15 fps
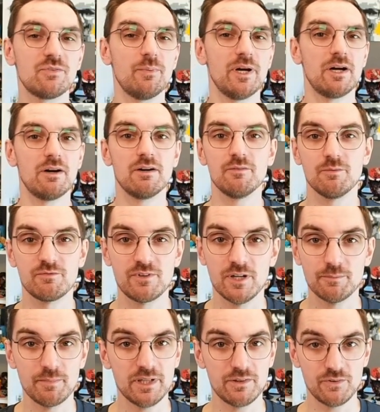where Front
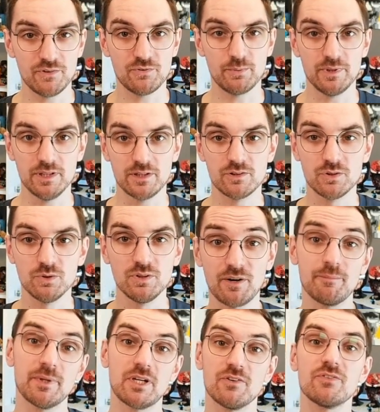Matter is really cool,
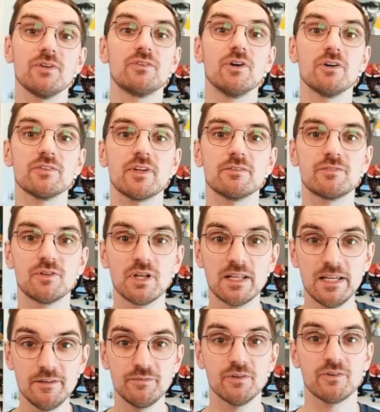because you don't have to
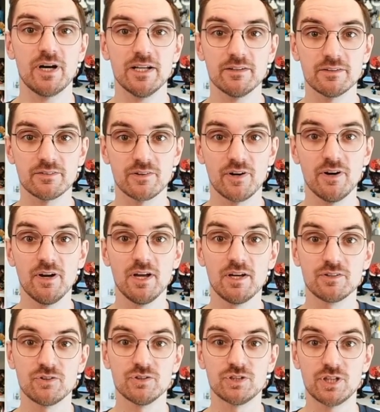leave your editor
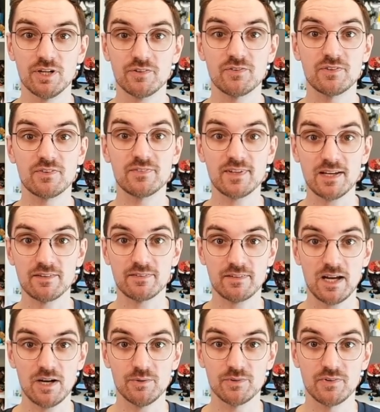to just test
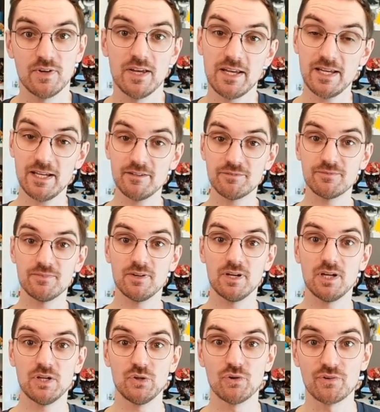out if
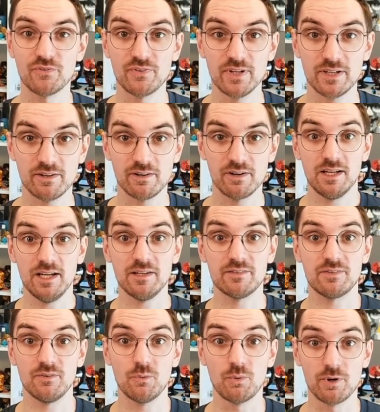your sticker
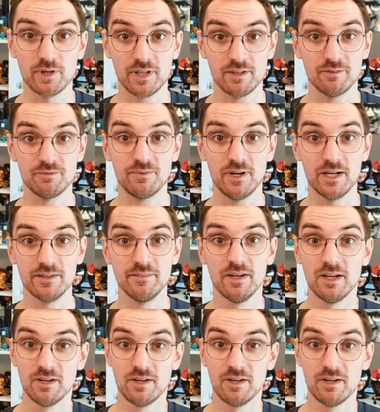is working fine.